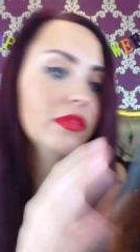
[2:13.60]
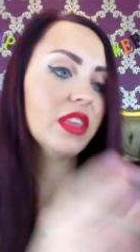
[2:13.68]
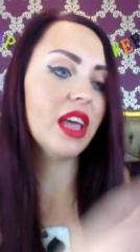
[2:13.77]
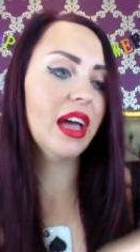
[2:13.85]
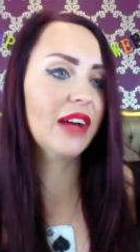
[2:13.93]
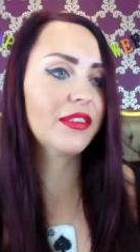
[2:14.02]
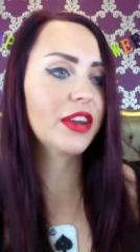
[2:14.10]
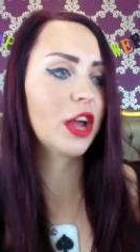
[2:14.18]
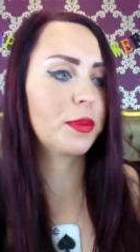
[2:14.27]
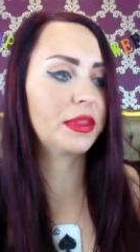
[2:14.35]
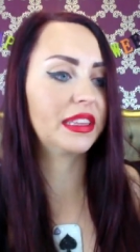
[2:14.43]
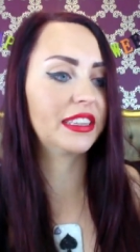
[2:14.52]
I haven't
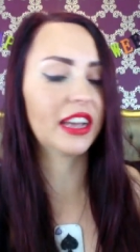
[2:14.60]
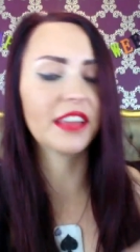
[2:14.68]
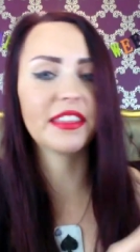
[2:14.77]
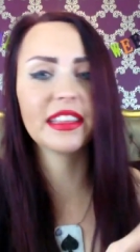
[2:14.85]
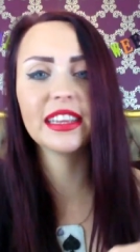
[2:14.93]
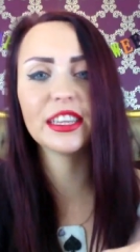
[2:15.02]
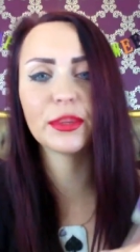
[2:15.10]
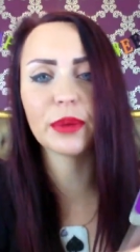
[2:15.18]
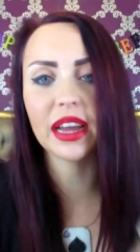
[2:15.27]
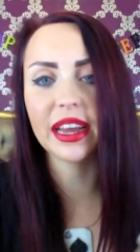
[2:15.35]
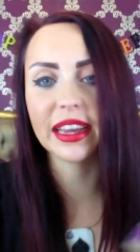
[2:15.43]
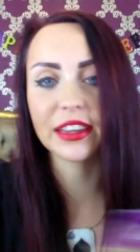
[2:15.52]
opened these yet. I think these were
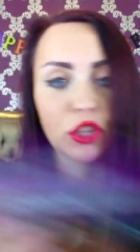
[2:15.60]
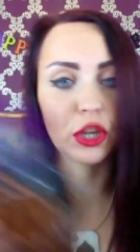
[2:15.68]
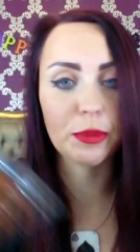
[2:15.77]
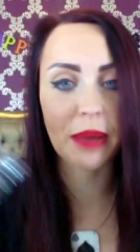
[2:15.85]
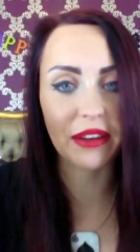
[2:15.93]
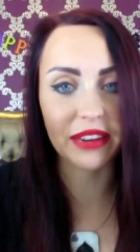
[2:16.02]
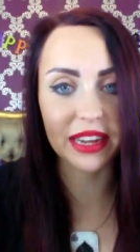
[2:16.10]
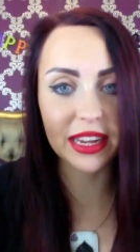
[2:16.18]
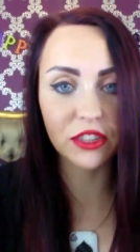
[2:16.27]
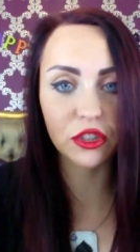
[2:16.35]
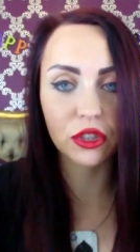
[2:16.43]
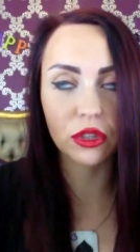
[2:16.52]
like £2
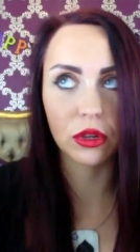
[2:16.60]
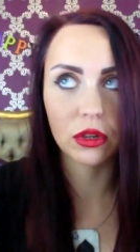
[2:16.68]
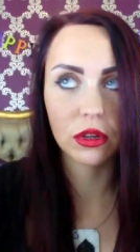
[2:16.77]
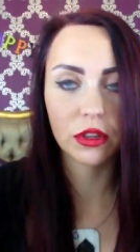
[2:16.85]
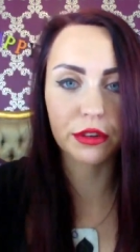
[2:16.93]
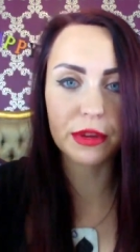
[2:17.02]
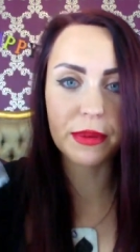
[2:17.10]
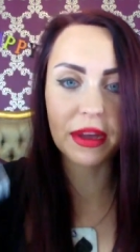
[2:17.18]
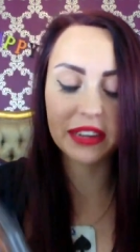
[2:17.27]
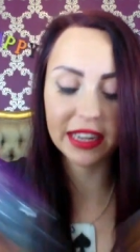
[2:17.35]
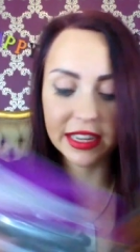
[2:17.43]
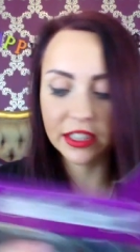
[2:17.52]
each,
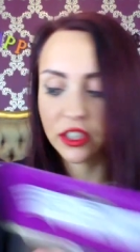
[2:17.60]
£3 each,